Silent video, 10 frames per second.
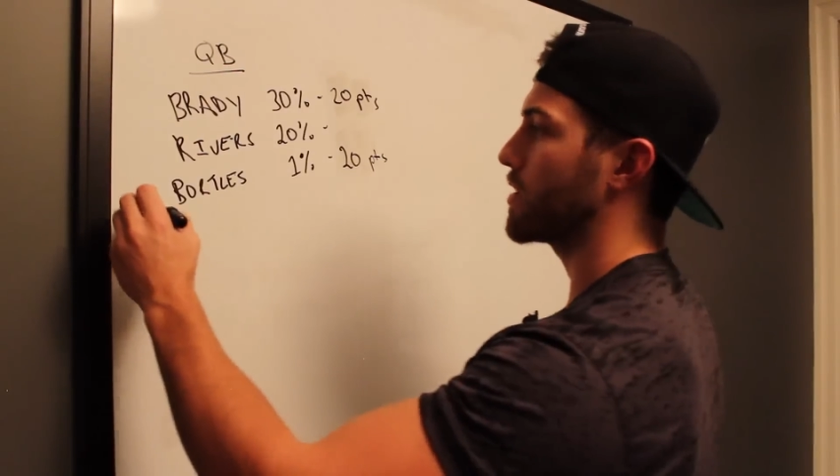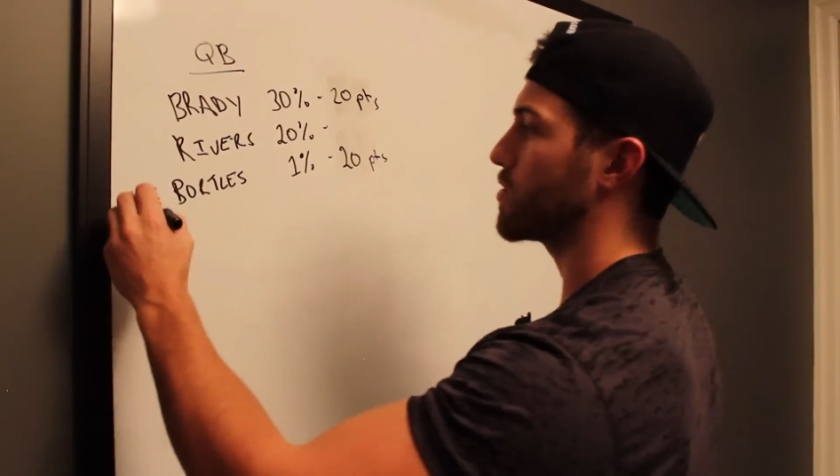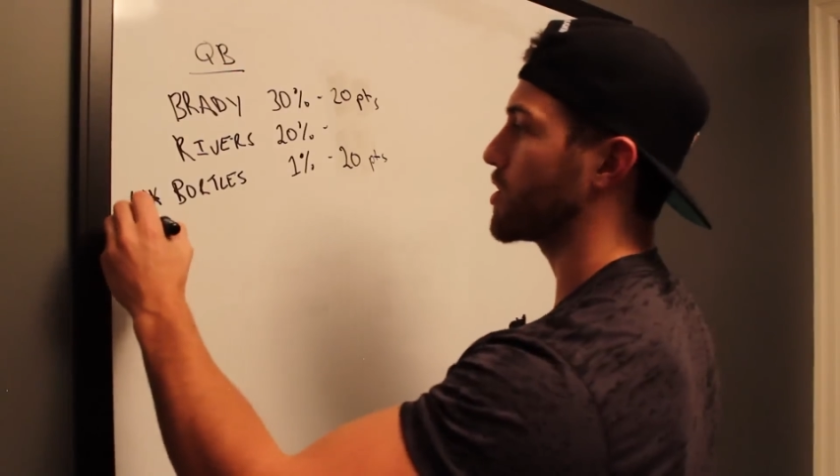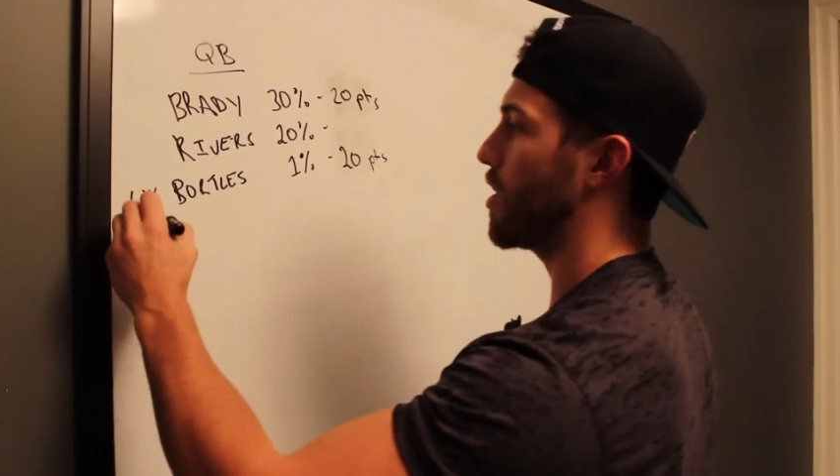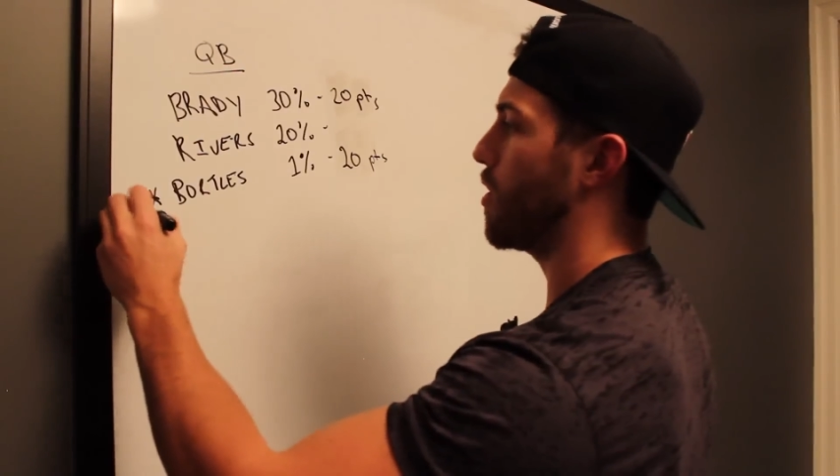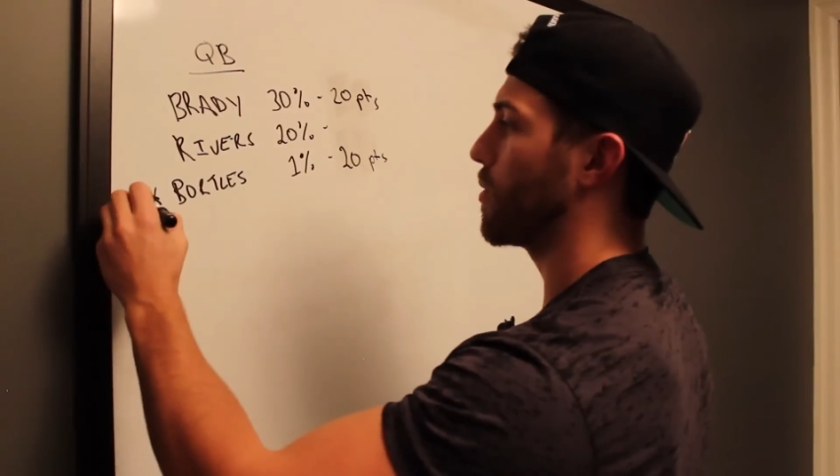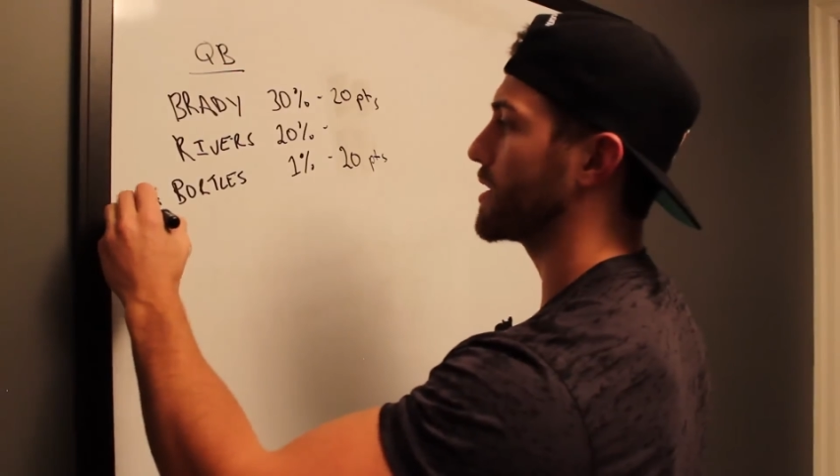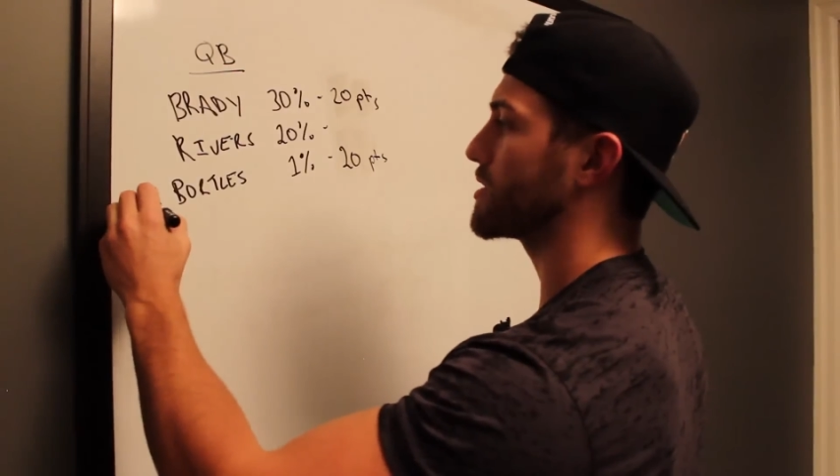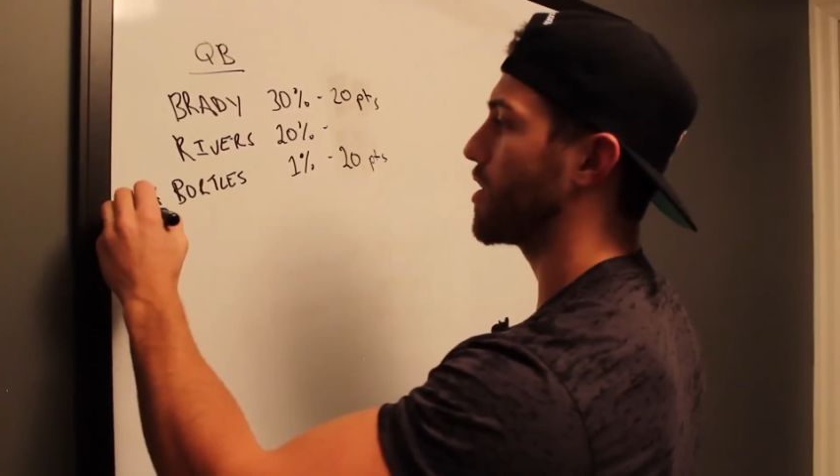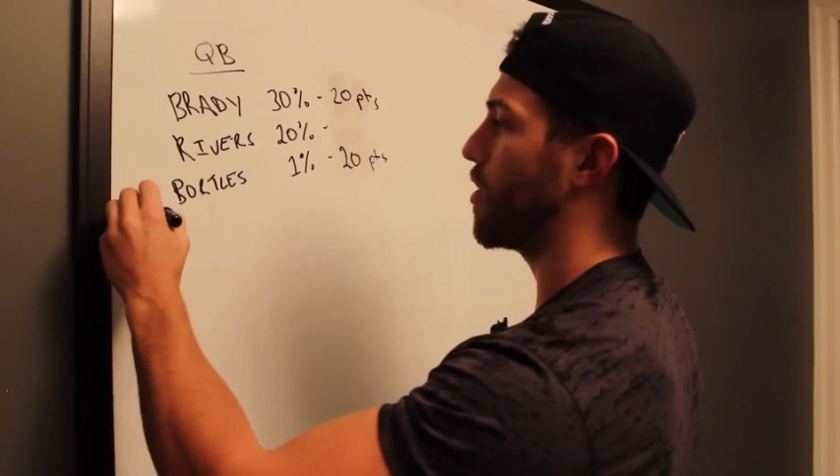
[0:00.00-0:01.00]
you should
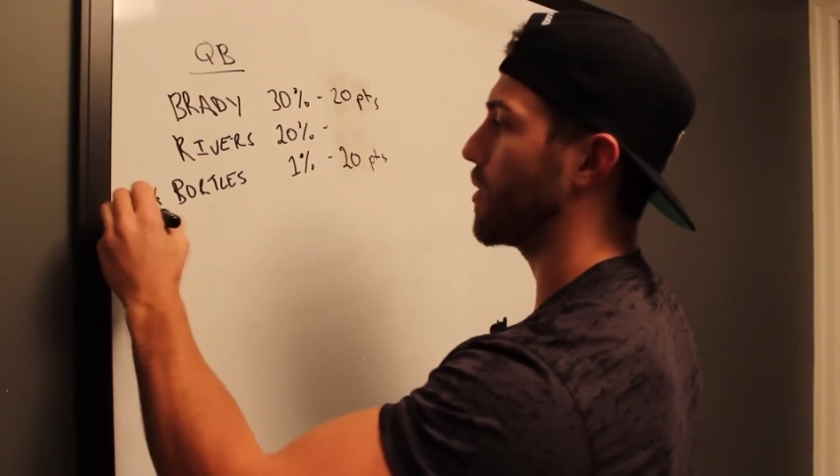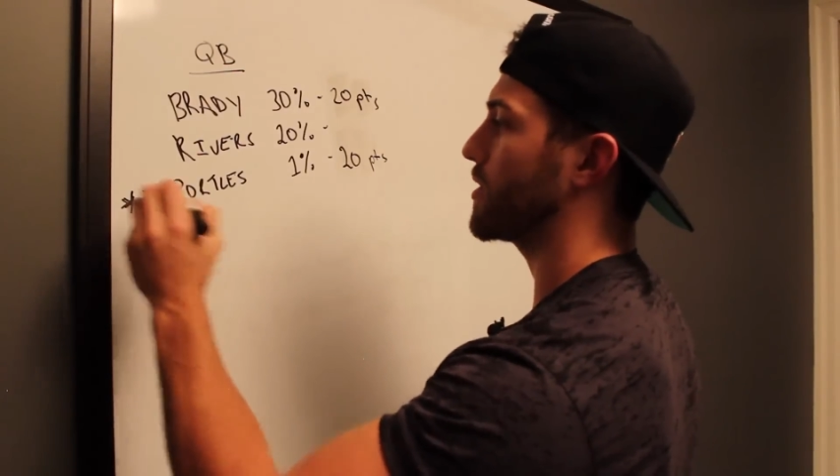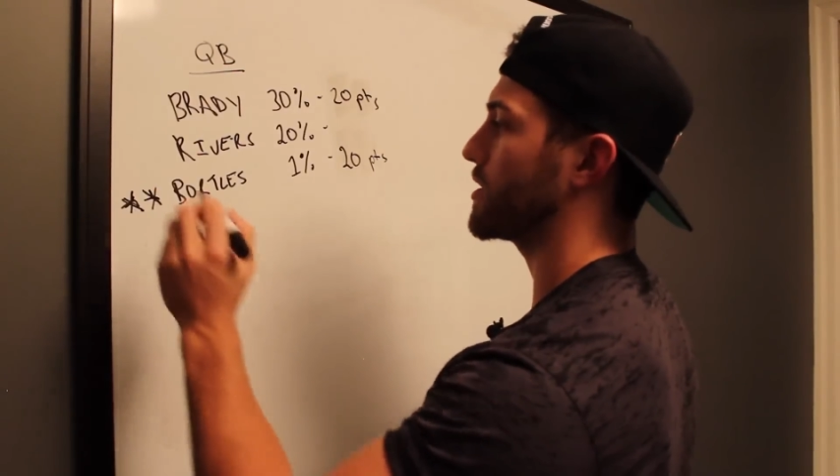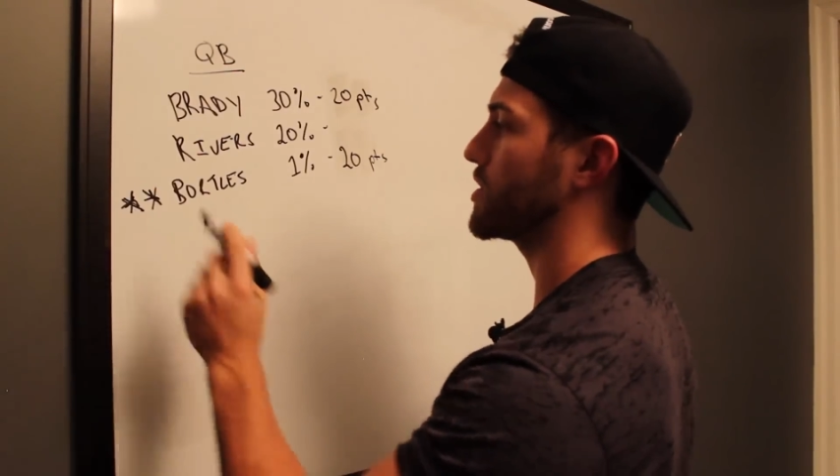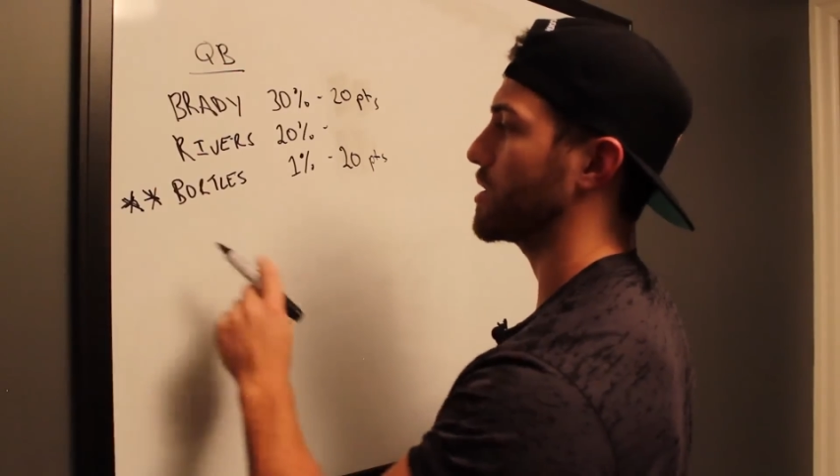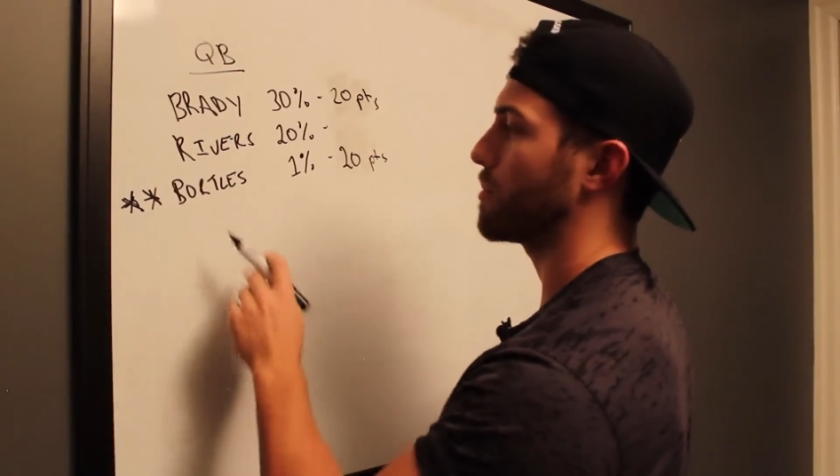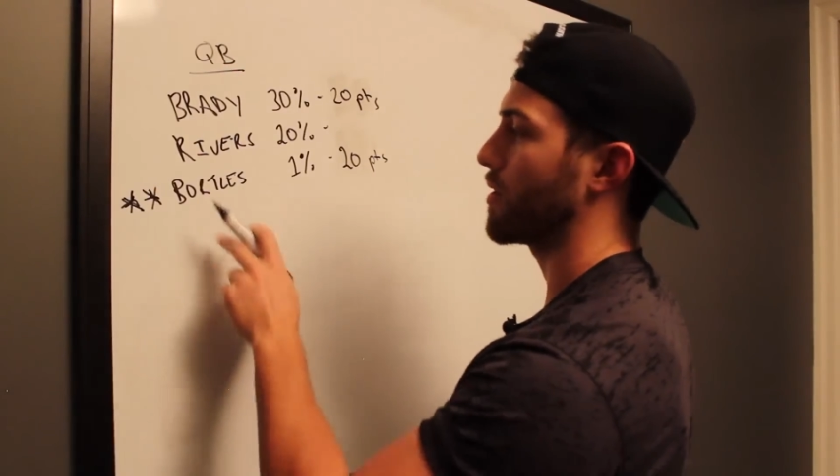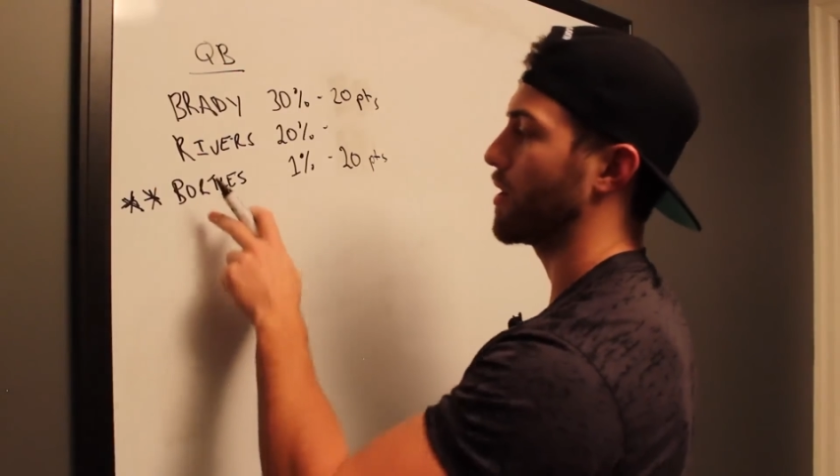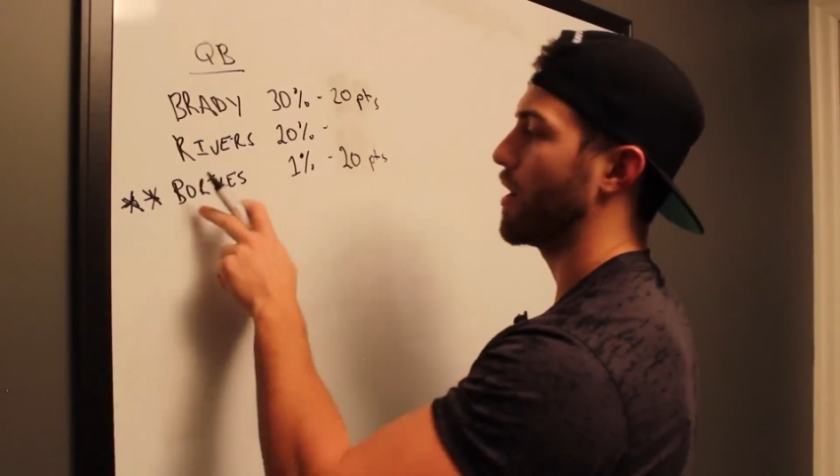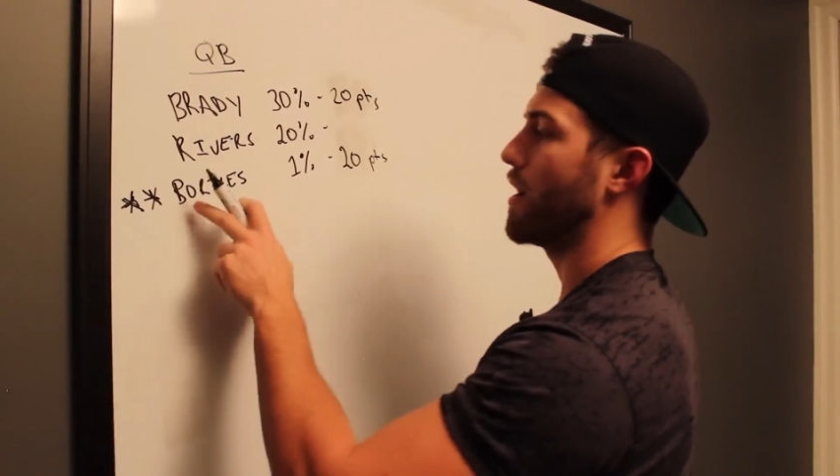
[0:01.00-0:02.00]
always go with the
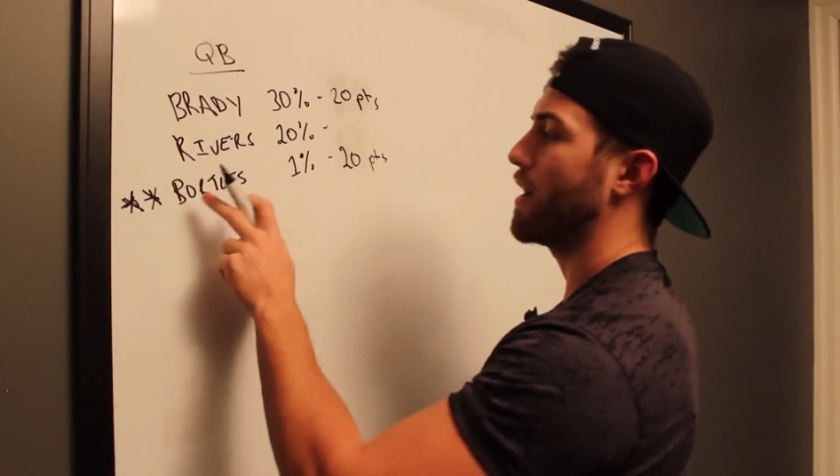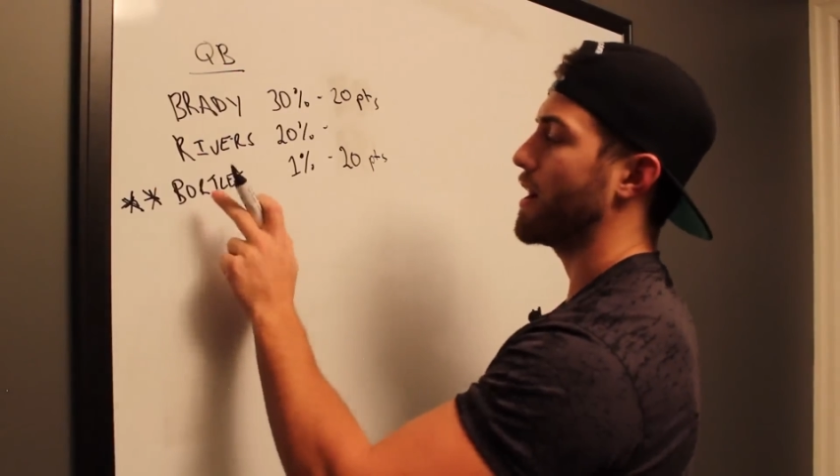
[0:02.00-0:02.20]
cheaper,